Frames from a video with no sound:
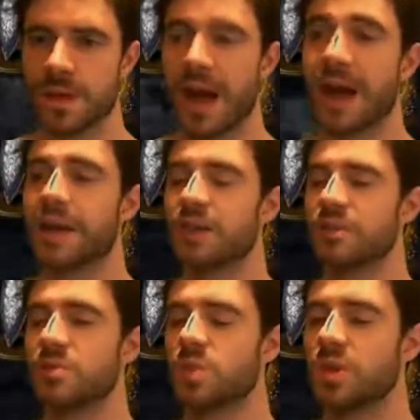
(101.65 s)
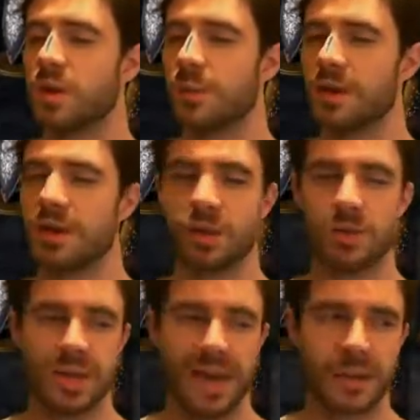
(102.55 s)
Ah yes, I was wondering where my little
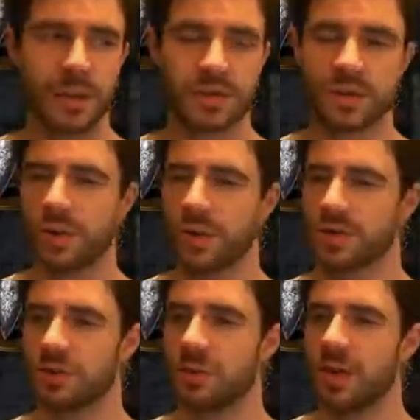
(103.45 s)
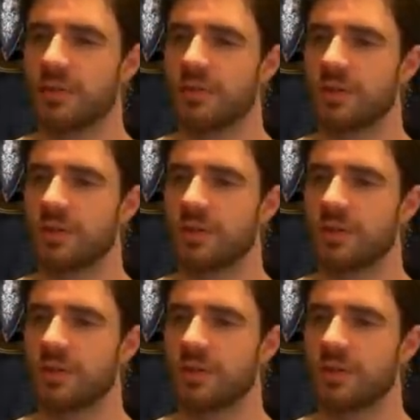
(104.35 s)
green arrows have gone at the top left.